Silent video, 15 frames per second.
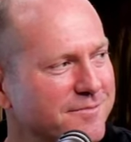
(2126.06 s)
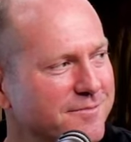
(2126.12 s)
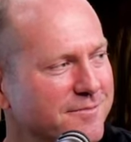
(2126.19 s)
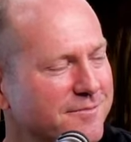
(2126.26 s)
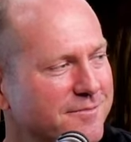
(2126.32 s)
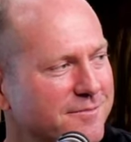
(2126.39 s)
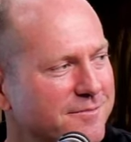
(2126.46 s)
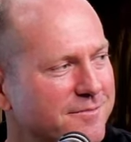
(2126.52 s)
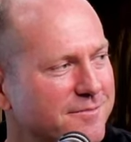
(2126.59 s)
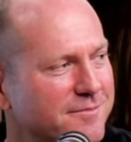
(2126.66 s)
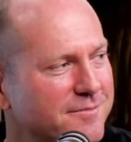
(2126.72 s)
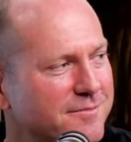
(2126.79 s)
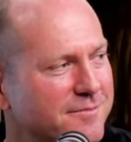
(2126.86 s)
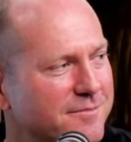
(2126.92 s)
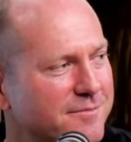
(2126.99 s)

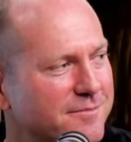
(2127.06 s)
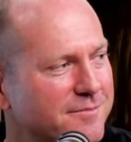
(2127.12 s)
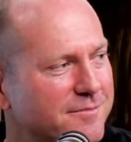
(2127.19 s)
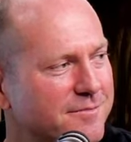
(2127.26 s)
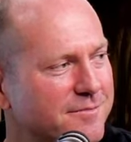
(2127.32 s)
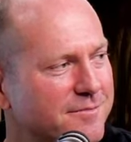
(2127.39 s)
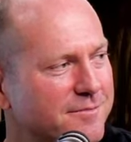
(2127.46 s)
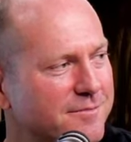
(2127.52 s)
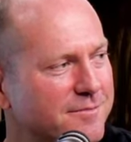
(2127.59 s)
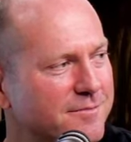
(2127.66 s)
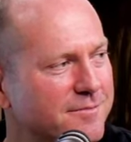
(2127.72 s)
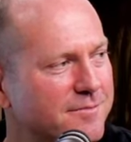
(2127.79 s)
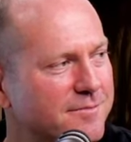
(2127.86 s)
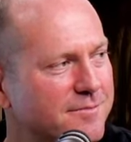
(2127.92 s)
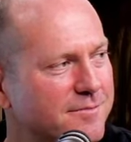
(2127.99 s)

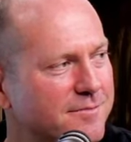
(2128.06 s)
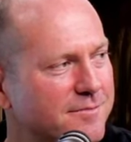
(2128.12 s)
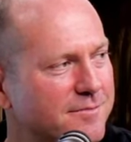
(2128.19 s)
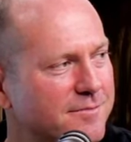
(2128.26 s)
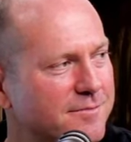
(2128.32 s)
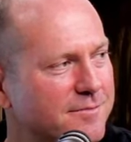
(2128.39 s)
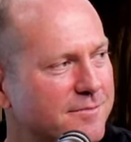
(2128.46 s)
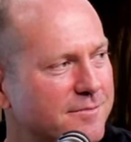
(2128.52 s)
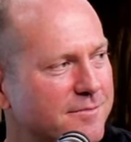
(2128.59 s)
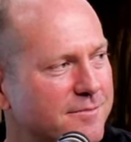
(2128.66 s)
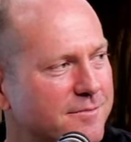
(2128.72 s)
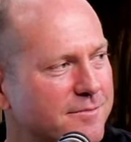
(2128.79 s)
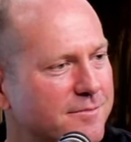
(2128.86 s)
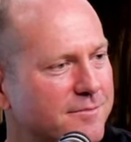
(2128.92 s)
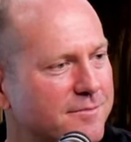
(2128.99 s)

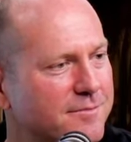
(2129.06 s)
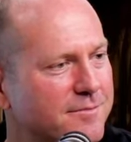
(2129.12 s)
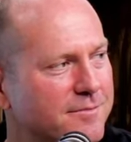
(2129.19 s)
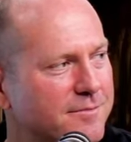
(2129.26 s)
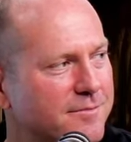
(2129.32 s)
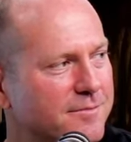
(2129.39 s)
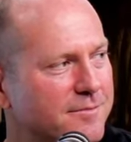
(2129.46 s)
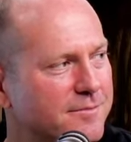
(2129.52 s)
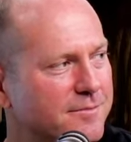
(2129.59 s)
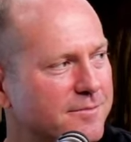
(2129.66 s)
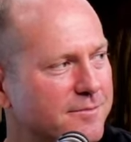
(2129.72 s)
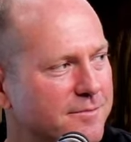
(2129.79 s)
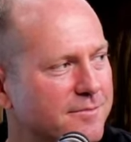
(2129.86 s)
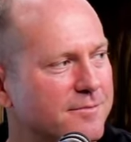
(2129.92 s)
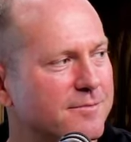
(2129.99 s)

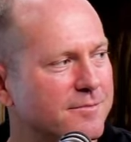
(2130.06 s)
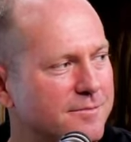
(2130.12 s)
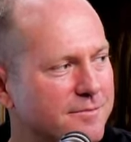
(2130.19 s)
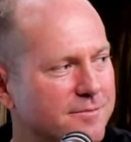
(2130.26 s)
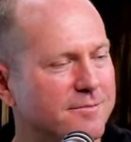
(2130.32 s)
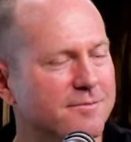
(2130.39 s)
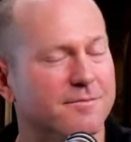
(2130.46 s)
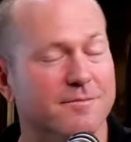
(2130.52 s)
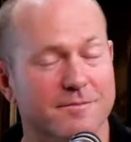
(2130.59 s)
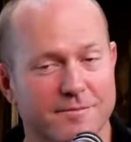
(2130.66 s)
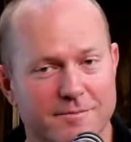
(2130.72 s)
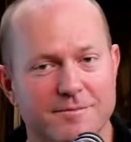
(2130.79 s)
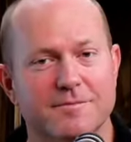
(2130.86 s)
(not speaking)